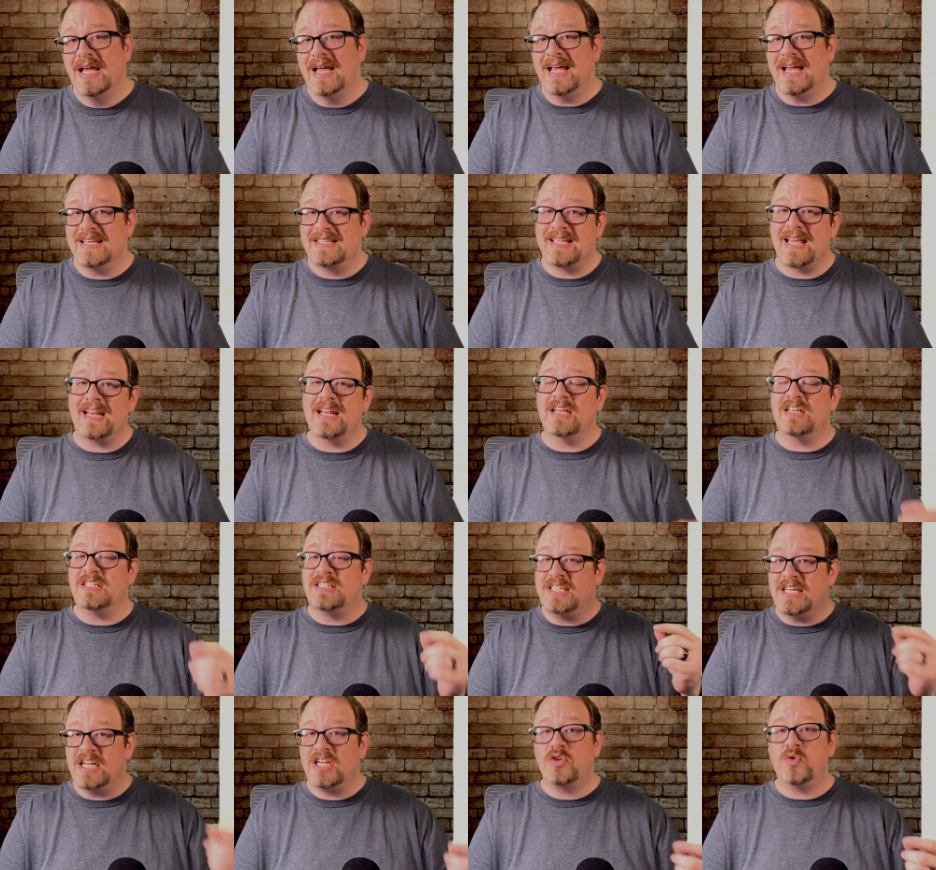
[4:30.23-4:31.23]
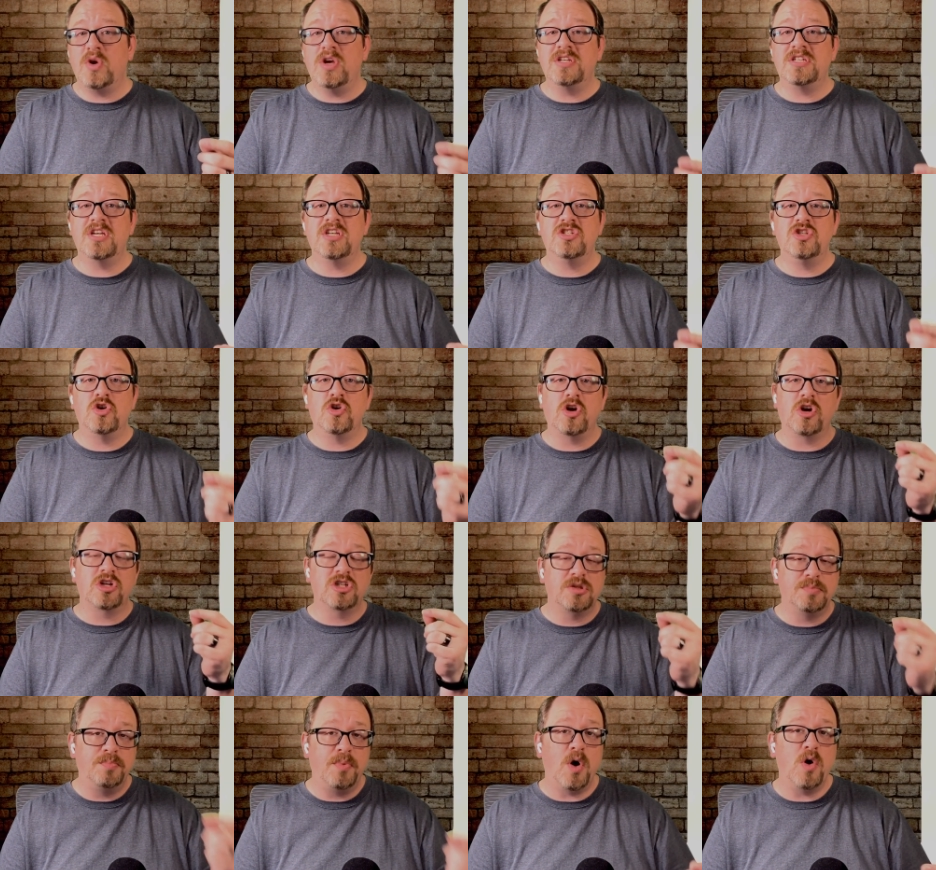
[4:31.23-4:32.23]
is that it decreases your
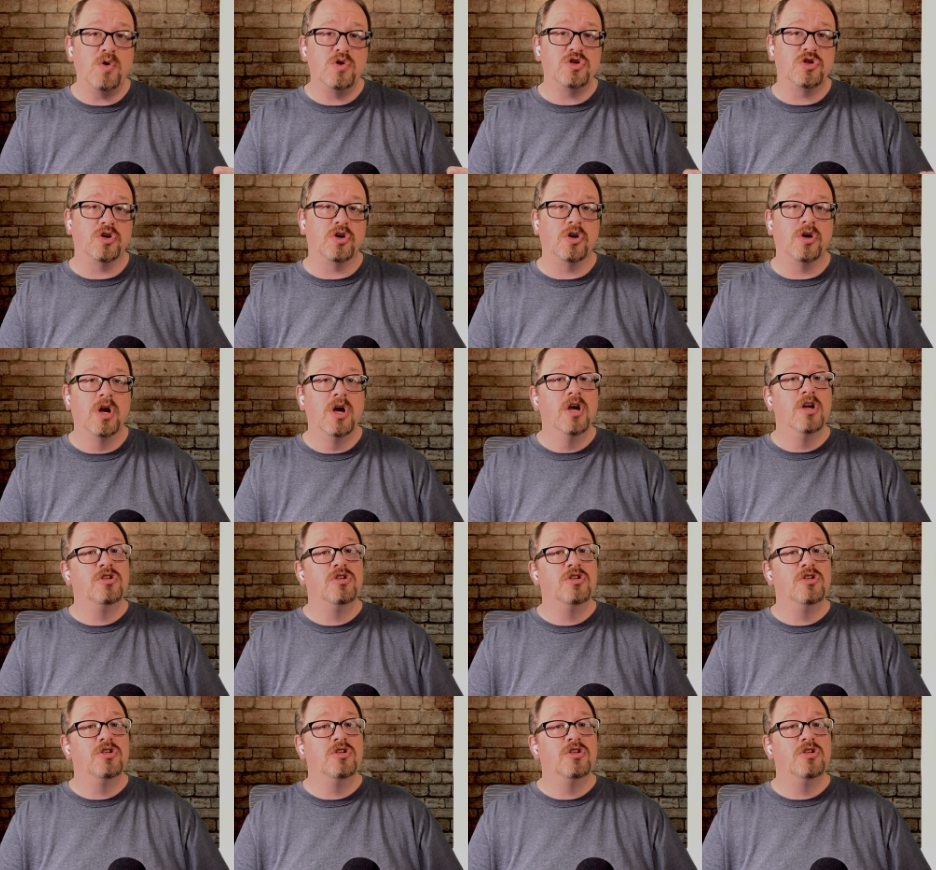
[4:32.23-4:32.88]
exposure